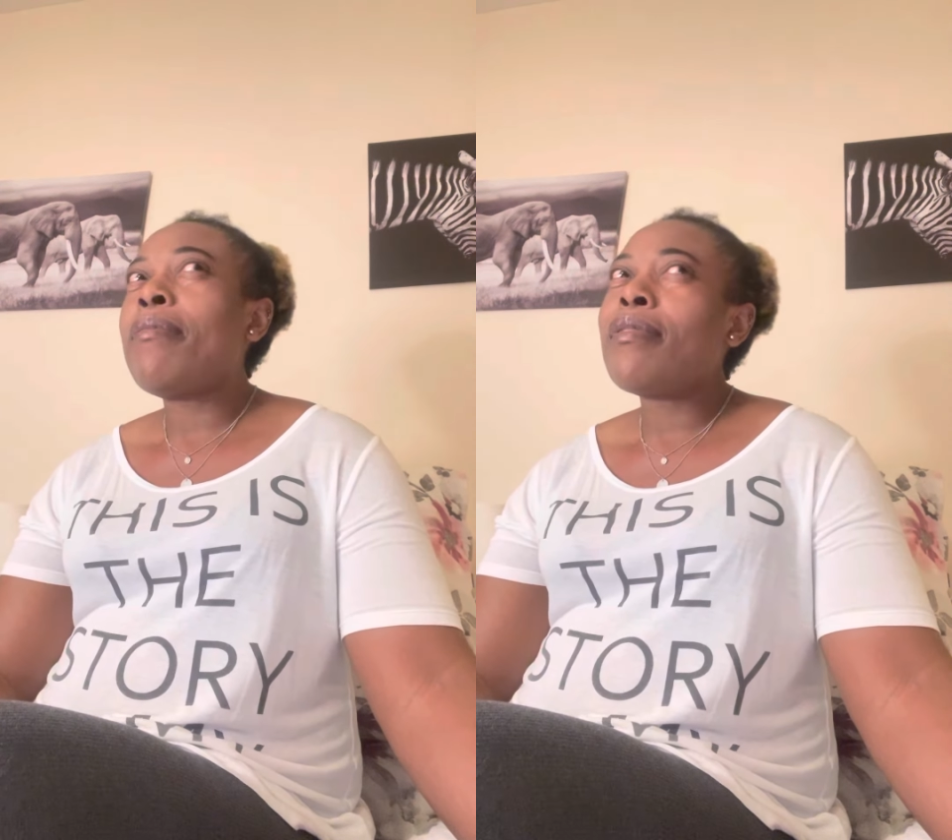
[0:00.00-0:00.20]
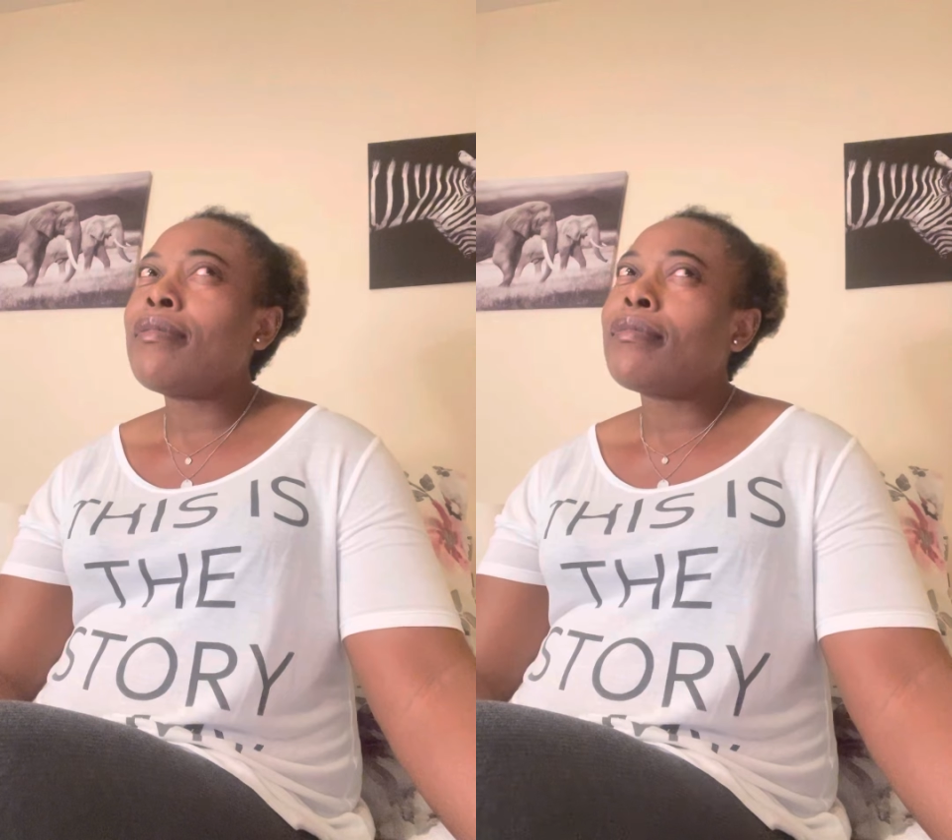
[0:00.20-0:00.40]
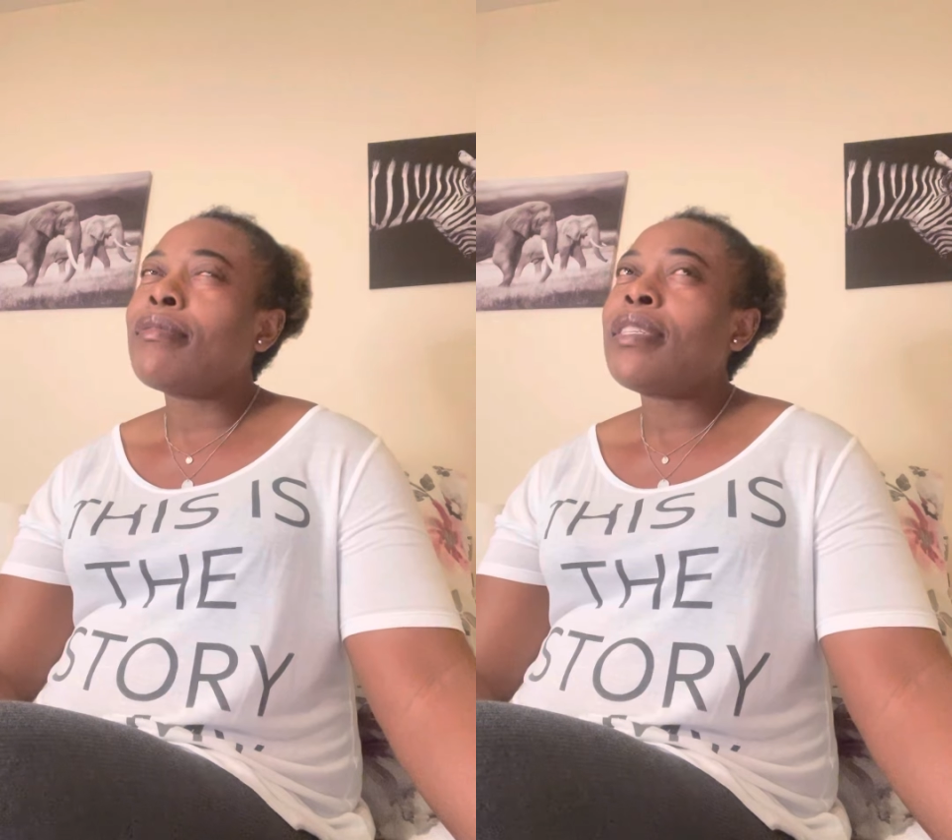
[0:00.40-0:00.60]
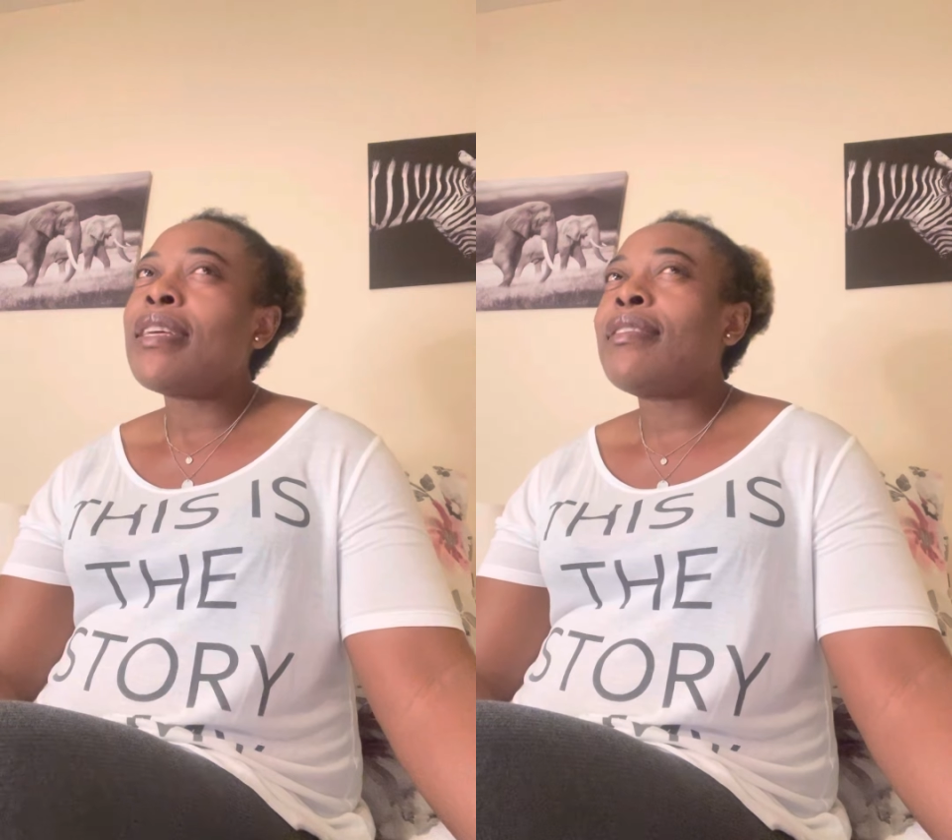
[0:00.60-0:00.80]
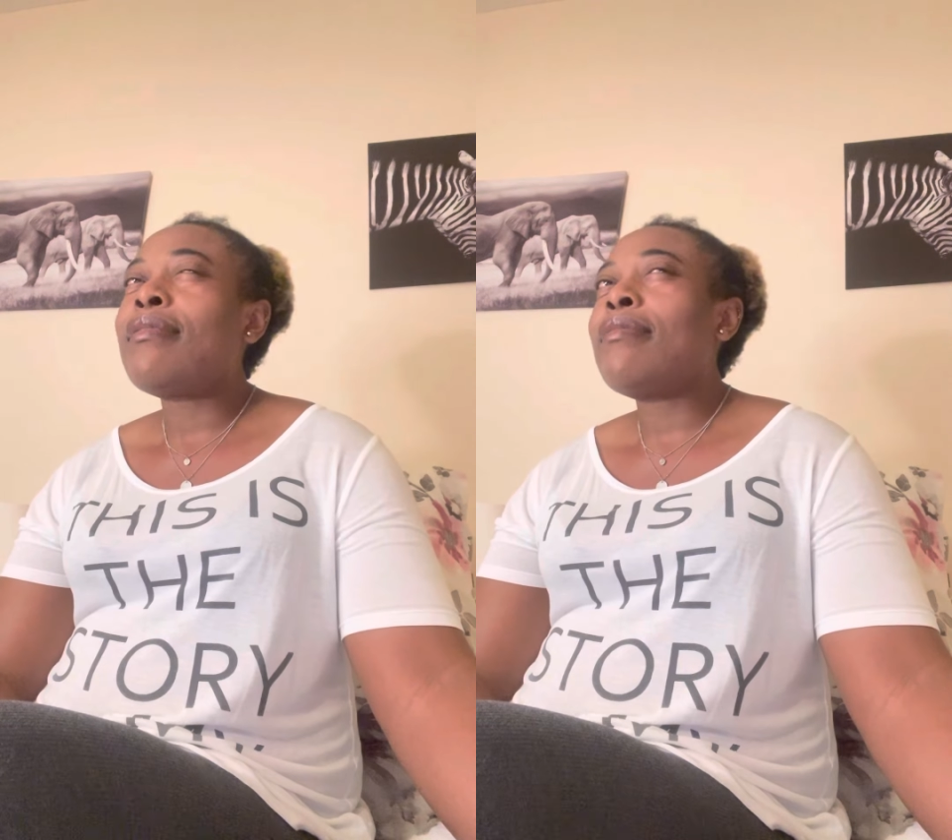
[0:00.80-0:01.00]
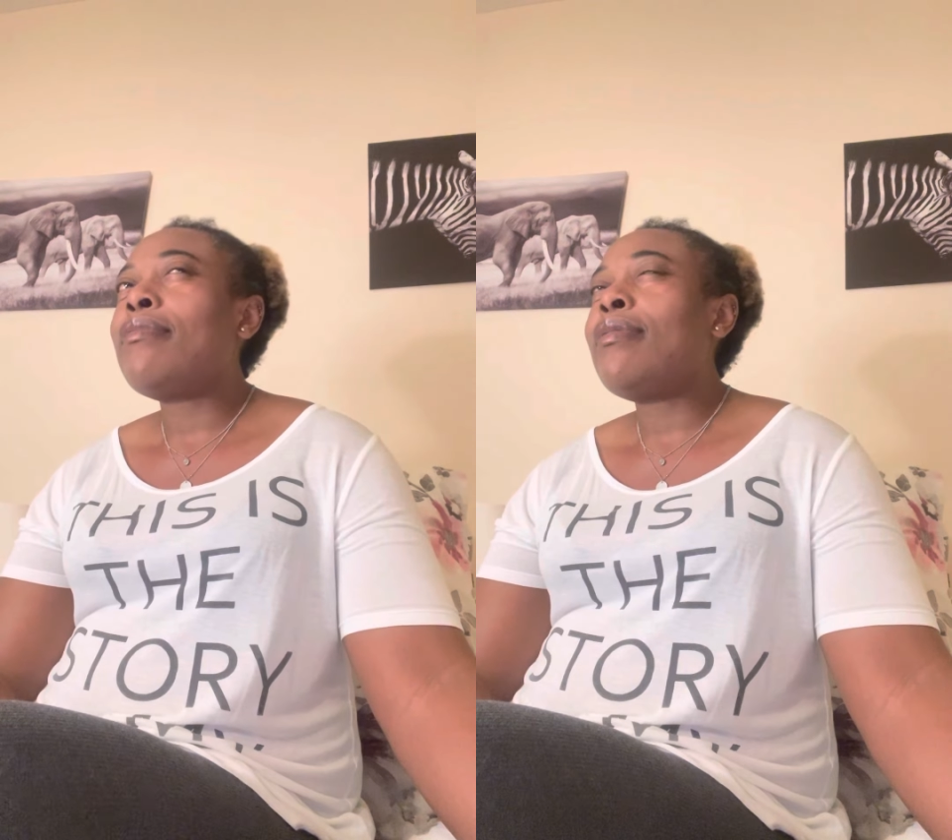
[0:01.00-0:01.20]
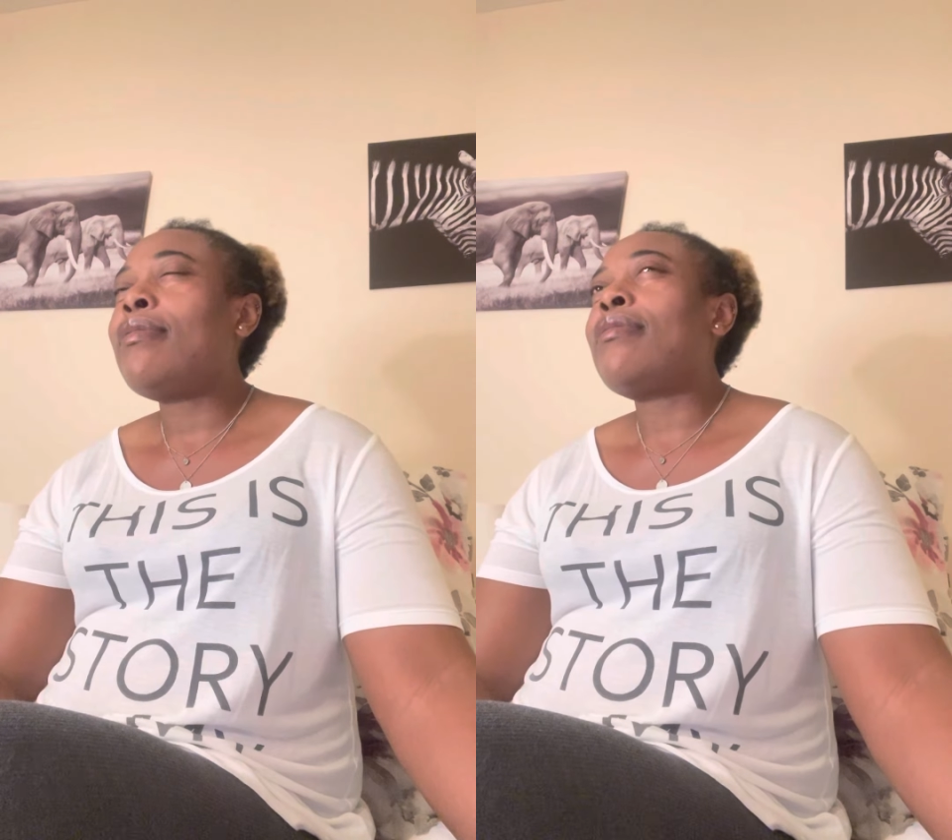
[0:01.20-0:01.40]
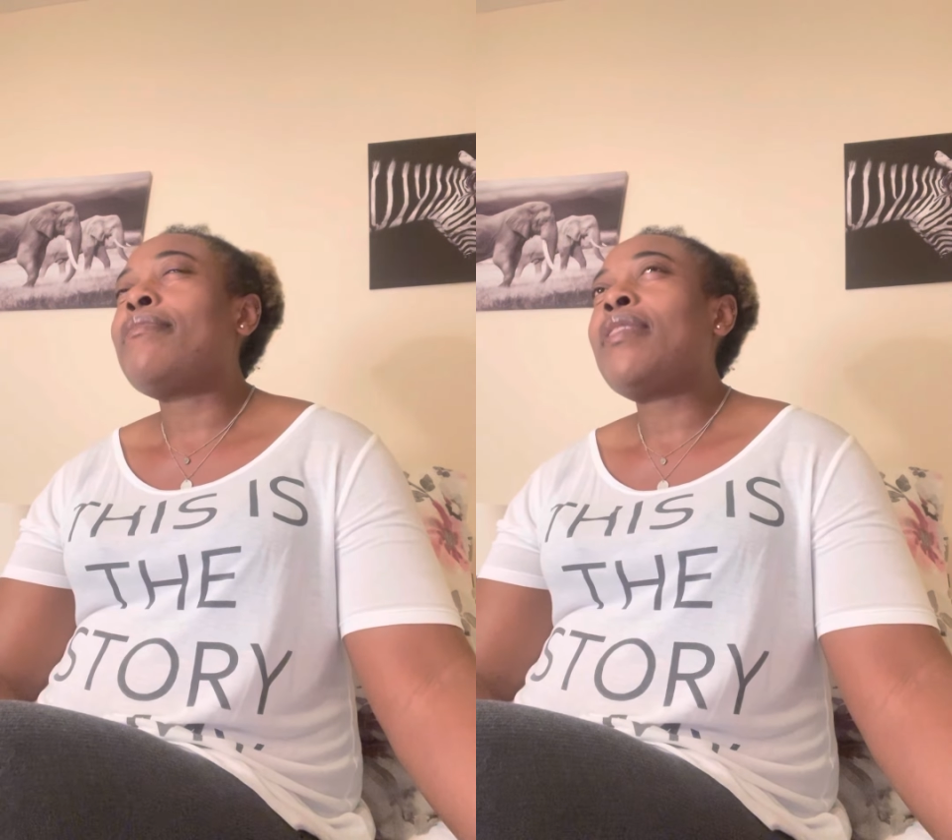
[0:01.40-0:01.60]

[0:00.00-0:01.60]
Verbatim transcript: No, just tell them, no,